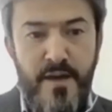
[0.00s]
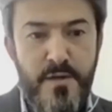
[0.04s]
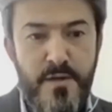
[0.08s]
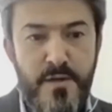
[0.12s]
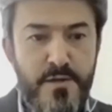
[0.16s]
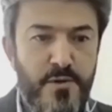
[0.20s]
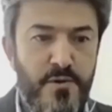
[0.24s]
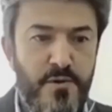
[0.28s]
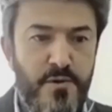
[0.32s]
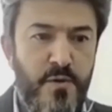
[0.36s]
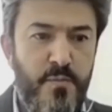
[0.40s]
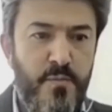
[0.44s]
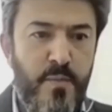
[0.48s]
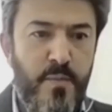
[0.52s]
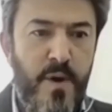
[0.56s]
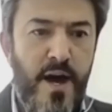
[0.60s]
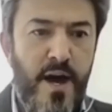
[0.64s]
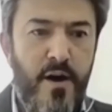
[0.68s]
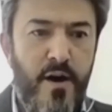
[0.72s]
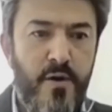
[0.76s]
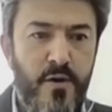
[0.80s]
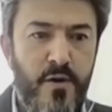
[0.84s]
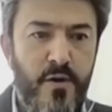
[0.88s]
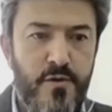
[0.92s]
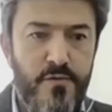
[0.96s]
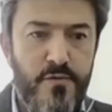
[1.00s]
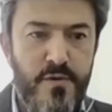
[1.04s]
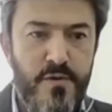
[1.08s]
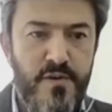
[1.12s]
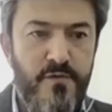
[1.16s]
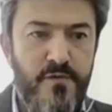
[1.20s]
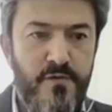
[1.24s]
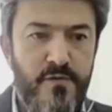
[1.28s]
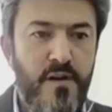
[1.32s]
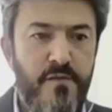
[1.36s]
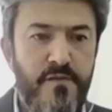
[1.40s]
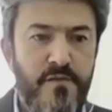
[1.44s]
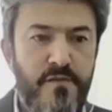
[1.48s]
thanks to the PAHO
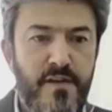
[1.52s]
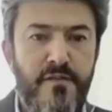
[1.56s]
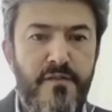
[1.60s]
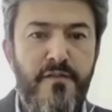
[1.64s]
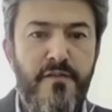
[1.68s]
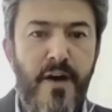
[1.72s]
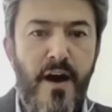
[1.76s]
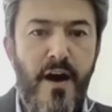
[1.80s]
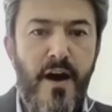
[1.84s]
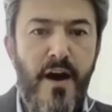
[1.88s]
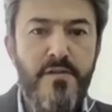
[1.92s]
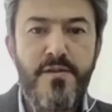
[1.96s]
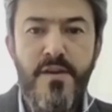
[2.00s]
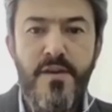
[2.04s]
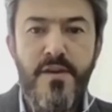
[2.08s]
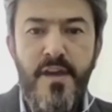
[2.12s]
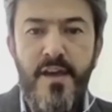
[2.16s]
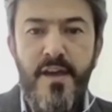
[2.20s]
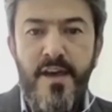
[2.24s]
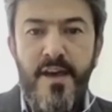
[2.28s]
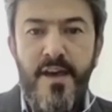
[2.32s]
Revolving Fund.